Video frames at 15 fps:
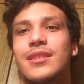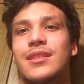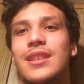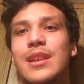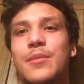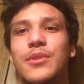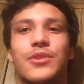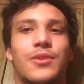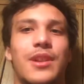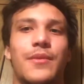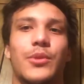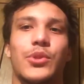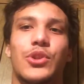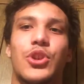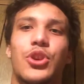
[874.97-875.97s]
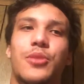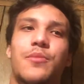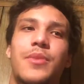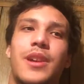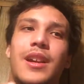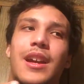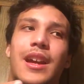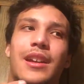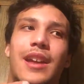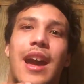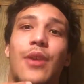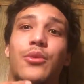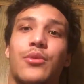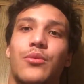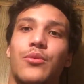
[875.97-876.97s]
demons or devils could be, and
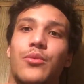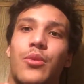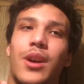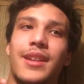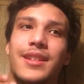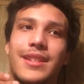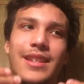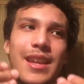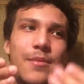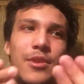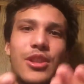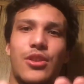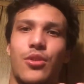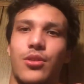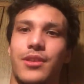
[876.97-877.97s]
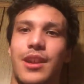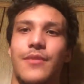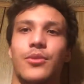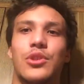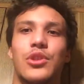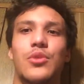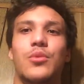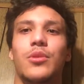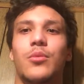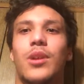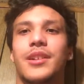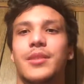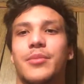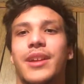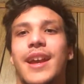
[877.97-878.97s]
what demon or devil you would
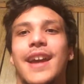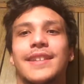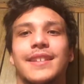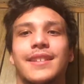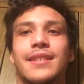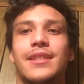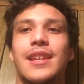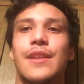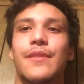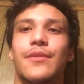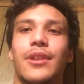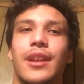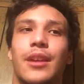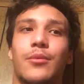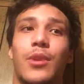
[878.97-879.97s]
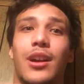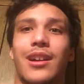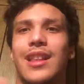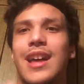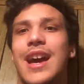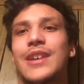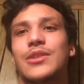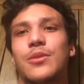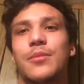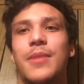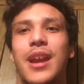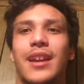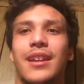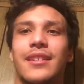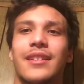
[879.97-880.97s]
want to play as a tiefling, and what class you would
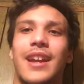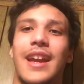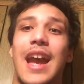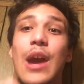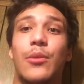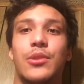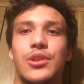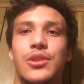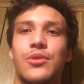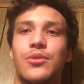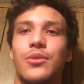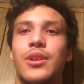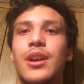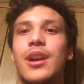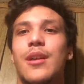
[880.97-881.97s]
make it, and like how would you